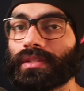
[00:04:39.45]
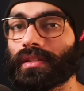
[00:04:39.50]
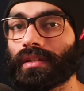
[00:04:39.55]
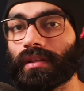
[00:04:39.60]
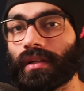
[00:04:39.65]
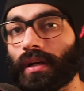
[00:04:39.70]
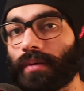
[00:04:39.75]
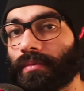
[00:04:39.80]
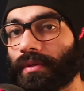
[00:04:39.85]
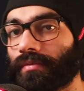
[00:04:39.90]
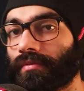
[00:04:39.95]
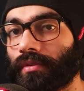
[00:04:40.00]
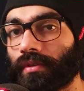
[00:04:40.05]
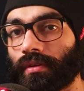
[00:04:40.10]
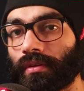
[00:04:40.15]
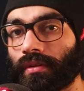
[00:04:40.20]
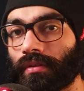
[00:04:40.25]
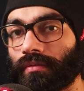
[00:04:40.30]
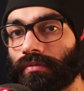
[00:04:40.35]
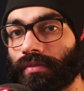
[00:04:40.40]
gonna come and
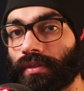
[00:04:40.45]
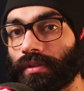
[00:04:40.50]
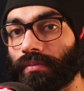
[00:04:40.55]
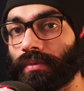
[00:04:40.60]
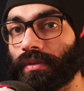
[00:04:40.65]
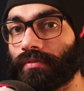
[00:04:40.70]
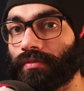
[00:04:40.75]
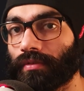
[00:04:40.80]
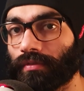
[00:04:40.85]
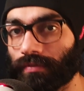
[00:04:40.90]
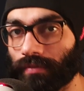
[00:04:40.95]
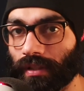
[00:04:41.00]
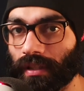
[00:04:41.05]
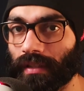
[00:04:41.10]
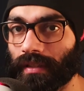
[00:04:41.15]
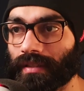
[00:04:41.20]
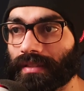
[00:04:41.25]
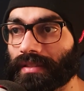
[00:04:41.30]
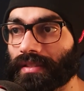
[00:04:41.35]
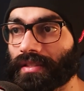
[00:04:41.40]
work with me for free
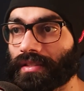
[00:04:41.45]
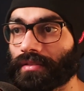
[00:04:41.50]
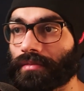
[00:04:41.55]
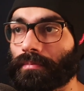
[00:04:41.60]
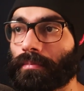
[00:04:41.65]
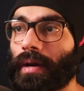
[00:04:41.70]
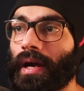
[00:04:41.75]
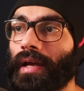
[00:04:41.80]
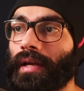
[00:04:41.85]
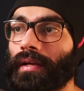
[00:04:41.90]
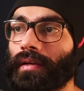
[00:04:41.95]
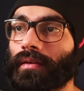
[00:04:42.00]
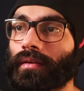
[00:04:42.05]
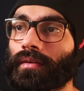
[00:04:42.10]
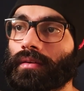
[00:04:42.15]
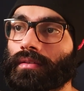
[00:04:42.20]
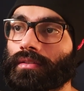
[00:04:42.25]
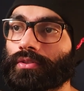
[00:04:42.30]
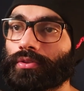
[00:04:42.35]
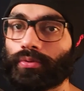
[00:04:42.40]
because this is my
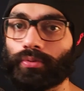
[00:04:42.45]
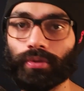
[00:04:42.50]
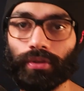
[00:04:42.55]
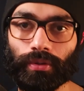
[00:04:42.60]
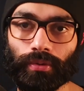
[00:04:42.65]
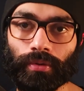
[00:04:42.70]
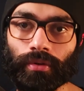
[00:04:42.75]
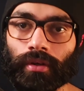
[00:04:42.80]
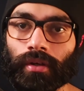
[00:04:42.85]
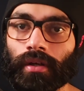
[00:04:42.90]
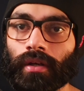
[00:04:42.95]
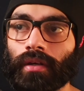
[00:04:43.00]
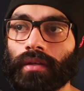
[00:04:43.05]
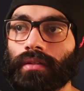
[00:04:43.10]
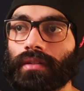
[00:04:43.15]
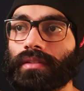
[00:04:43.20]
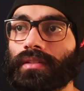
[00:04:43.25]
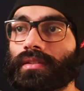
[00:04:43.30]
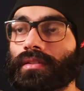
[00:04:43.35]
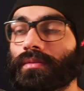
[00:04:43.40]
studio.
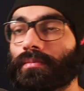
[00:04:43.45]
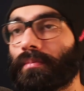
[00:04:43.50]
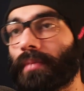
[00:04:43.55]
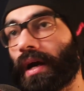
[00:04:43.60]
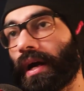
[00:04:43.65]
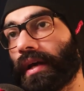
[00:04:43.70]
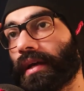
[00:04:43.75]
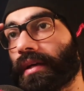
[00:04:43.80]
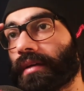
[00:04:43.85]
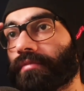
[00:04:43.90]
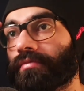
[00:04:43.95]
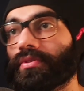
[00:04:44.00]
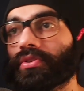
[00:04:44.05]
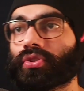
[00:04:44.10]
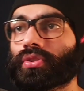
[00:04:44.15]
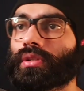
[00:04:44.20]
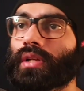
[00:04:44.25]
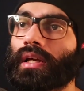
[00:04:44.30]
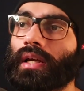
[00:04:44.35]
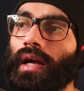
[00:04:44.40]
This is my
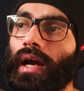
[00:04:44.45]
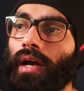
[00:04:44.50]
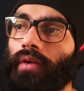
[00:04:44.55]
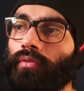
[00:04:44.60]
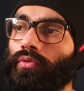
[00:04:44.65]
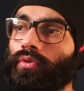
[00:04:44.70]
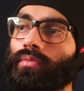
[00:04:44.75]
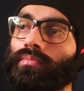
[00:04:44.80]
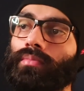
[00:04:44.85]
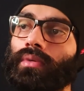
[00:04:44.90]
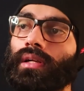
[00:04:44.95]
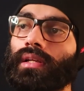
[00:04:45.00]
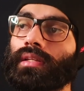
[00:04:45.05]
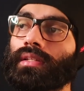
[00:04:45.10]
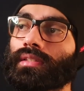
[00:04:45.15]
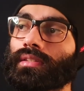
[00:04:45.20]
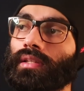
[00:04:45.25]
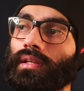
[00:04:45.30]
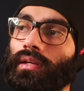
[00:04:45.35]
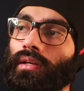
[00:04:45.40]
vision. Like, I want to build
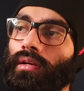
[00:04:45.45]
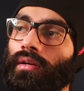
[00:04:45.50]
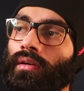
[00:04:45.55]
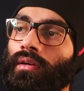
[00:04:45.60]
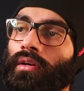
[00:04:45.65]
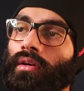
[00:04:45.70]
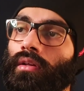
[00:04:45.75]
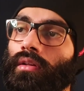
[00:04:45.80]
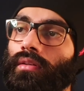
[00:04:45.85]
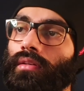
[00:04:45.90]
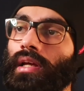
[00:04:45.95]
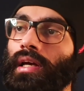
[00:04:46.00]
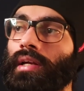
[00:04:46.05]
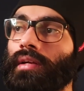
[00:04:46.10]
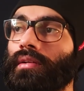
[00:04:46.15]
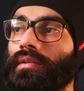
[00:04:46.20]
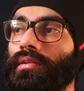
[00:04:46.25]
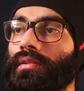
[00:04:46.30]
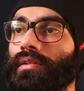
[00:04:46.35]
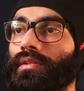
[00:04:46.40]
this thing
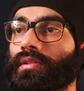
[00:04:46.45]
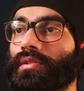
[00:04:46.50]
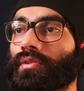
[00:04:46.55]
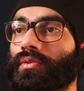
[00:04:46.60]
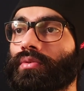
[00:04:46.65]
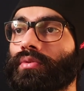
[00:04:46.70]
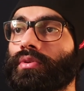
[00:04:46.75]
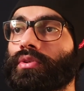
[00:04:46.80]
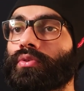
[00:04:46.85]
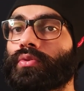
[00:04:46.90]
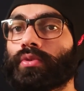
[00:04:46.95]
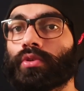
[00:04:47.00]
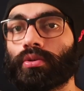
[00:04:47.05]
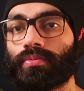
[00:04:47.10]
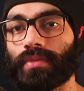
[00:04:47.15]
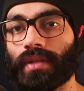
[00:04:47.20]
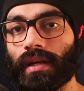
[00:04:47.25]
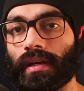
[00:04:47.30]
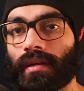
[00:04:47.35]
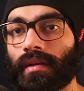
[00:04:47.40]
that is, a
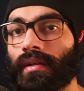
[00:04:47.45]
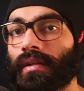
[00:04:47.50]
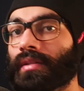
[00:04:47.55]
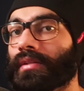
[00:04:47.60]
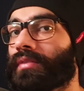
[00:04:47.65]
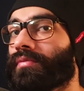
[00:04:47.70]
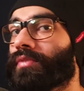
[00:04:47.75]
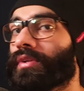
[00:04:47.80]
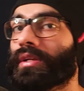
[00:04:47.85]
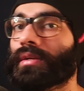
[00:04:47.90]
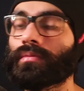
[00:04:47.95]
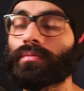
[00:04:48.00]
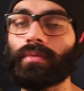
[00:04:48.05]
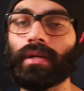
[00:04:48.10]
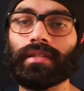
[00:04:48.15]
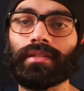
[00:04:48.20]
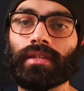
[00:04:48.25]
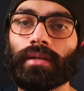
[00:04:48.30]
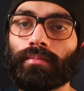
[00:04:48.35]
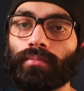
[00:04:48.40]
YouTube channel, and then we
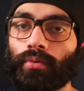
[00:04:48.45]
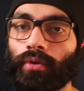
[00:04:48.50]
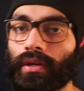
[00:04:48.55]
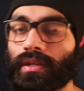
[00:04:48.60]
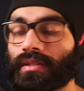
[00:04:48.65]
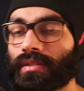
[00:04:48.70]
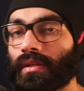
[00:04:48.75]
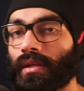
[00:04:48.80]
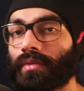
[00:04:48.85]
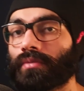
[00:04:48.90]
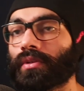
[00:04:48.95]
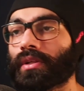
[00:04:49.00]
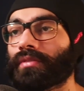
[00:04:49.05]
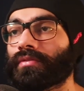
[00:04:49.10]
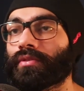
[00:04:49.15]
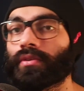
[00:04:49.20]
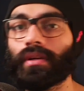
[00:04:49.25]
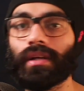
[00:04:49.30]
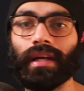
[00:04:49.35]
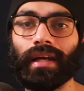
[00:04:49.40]
at some point start working
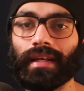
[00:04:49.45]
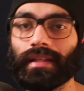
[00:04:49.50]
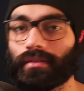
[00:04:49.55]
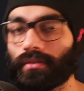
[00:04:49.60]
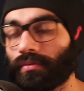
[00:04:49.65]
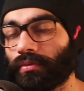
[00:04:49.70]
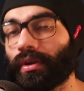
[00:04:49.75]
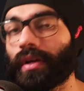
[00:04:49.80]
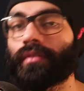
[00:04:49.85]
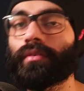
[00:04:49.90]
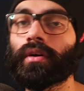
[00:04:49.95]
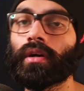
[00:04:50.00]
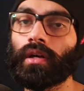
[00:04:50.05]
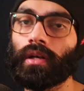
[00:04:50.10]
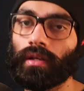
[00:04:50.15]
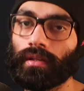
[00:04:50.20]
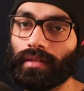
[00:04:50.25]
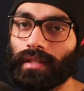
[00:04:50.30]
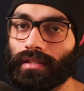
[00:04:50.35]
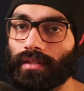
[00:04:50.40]
for clients or whatever.
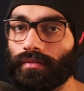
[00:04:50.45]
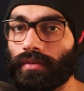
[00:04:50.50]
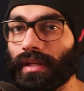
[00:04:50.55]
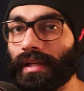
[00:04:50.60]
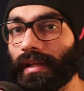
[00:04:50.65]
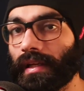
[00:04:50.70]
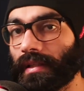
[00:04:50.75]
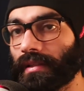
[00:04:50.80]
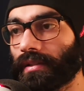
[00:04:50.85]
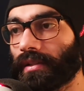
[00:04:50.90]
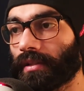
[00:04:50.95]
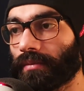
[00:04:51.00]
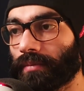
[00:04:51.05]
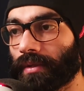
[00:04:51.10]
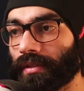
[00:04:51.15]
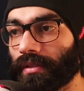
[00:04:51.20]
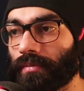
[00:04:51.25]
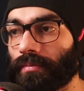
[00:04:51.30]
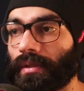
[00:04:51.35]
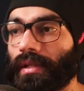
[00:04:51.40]
That's a very later thing,
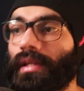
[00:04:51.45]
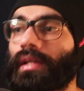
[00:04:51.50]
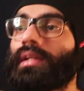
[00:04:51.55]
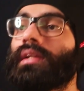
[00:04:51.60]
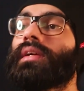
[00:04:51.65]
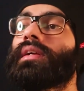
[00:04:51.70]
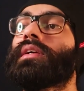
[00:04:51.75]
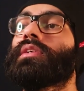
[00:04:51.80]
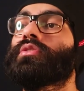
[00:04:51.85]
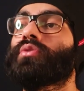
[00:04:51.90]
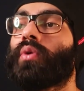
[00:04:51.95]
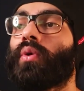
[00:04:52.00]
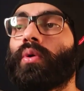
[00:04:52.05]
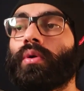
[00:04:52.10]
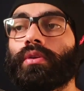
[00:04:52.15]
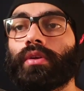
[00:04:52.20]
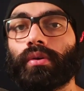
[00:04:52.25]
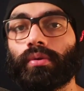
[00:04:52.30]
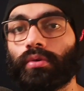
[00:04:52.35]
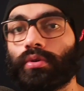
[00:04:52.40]
but in the beginning it's
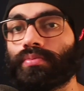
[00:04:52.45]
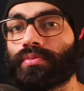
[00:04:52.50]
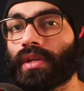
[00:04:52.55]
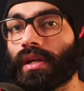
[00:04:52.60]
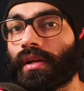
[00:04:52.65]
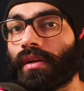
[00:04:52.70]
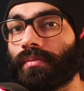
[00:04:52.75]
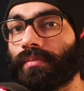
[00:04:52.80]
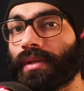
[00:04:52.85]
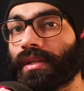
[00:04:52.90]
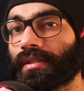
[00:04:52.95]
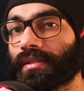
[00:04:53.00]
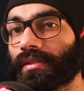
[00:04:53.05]
all YouTube channel based